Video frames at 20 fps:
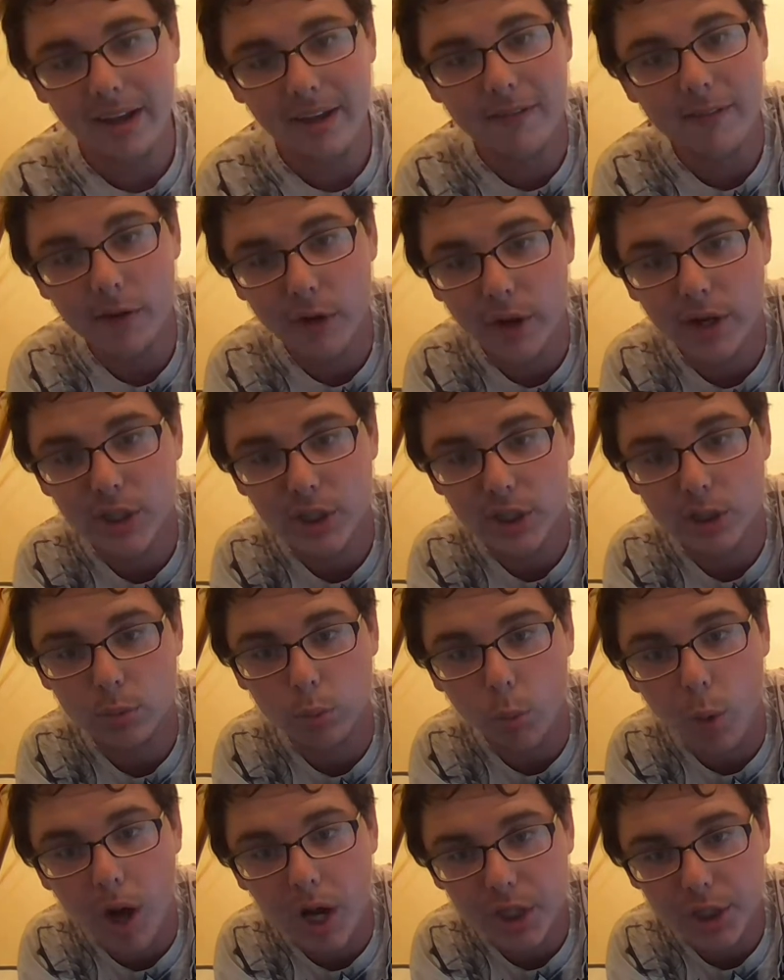even though I
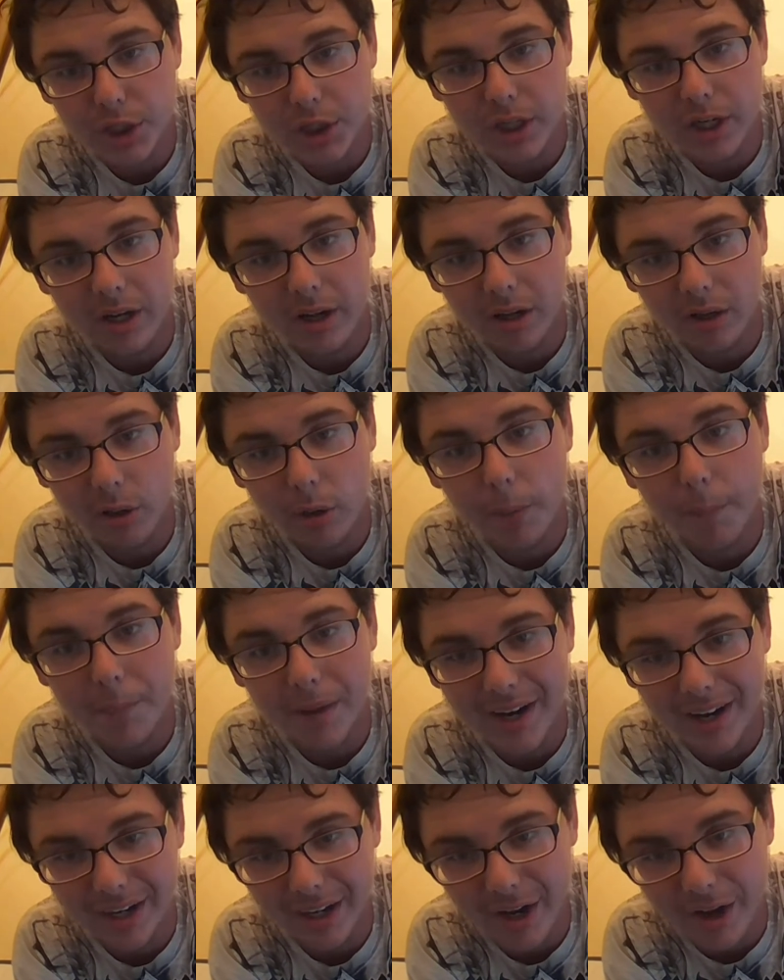just watched it a little
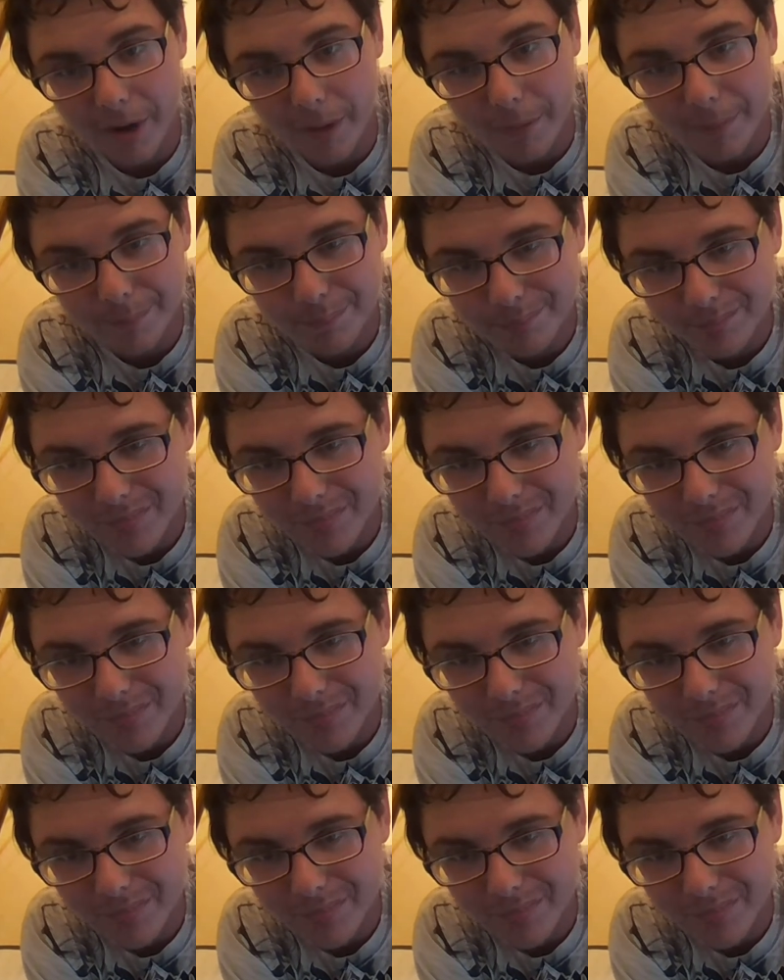bit ago.